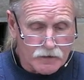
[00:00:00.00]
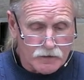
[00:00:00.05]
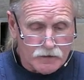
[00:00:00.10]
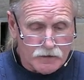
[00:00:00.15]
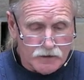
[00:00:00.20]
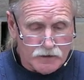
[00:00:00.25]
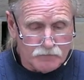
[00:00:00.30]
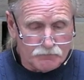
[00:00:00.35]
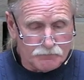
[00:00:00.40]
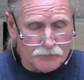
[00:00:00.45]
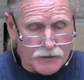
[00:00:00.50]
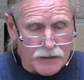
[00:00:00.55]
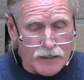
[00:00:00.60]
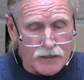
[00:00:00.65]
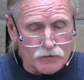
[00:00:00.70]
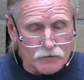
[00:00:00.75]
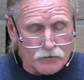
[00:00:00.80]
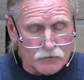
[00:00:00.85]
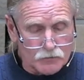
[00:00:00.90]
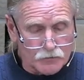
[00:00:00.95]
in
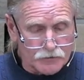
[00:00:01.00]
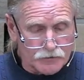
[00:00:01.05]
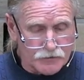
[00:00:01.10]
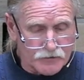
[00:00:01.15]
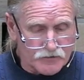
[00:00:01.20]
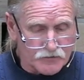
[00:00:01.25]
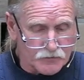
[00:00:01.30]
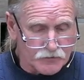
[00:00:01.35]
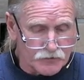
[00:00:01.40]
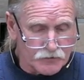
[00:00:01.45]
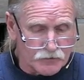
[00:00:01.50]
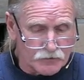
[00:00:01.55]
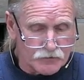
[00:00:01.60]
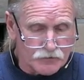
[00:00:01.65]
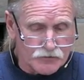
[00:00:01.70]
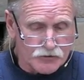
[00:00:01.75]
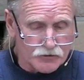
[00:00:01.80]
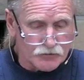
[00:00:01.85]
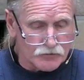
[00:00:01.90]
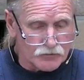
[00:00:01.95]
battle when Israel and
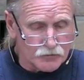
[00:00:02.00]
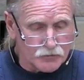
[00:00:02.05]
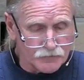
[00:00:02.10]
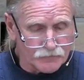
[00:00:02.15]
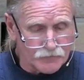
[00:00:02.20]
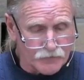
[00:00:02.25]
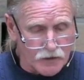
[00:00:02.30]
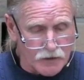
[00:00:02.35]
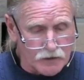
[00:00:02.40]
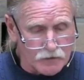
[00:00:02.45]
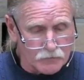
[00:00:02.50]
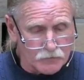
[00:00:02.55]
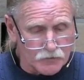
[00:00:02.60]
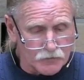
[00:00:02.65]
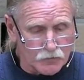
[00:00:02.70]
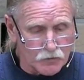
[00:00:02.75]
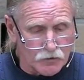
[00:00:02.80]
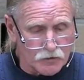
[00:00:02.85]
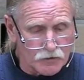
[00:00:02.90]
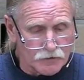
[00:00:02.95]
Judah were fighting with
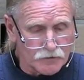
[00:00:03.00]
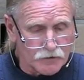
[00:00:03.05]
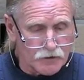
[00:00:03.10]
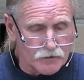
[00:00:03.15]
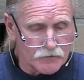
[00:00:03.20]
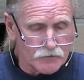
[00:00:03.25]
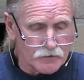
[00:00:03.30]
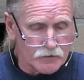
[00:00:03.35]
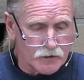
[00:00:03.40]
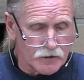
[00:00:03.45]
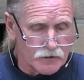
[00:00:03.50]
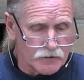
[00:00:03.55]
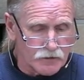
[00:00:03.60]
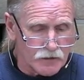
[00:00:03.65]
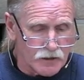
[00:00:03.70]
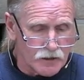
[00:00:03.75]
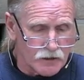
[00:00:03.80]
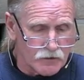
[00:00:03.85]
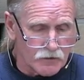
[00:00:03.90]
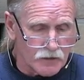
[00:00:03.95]
one another. And
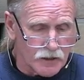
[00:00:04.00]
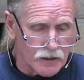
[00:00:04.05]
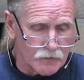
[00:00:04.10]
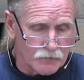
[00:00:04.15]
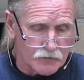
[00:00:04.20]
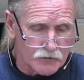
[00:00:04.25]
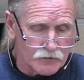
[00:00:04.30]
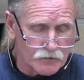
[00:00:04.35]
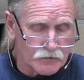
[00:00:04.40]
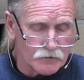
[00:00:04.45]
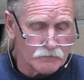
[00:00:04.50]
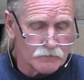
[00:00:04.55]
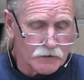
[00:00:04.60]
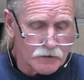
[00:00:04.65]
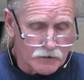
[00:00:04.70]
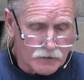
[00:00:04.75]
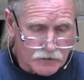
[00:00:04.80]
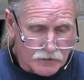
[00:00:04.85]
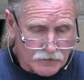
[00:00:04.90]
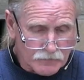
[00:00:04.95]
now Abner
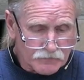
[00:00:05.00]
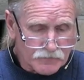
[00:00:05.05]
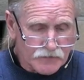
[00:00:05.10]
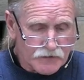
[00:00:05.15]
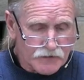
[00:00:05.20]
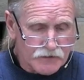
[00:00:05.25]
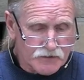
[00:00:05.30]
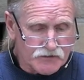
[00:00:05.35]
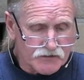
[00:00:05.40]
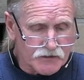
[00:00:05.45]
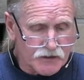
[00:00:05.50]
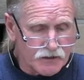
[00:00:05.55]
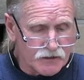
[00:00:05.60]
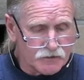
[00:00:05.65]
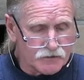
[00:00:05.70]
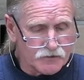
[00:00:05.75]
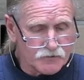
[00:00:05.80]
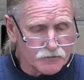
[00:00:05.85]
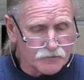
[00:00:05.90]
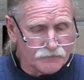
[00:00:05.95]
is taking
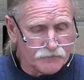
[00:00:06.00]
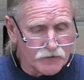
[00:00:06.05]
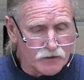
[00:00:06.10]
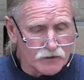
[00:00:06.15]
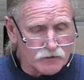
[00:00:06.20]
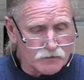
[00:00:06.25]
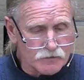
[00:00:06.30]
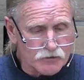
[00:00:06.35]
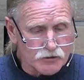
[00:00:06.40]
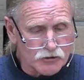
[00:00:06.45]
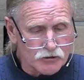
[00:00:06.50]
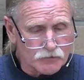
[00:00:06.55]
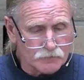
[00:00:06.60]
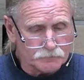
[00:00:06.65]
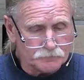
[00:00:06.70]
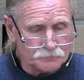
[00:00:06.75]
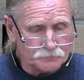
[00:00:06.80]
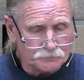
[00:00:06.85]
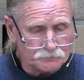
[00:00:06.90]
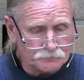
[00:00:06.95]
his revenge.
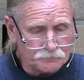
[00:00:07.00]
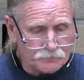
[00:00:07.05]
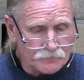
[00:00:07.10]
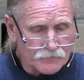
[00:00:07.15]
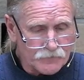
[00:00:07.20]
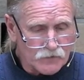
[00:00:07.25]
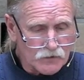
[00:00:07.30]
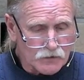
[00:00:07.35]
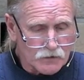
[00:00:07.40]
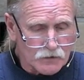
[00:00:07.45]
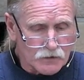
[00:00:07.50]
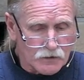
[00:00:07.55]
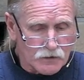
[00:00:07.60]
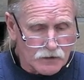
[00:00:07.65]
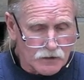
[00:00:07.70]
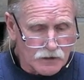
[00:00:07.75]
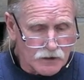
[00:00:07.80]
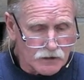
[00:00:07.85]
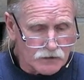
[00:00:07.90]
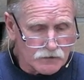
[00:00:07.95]

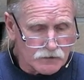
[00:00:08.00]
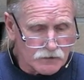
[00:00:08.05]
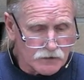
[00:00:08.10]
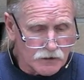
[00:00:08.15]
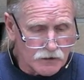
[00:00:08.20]
And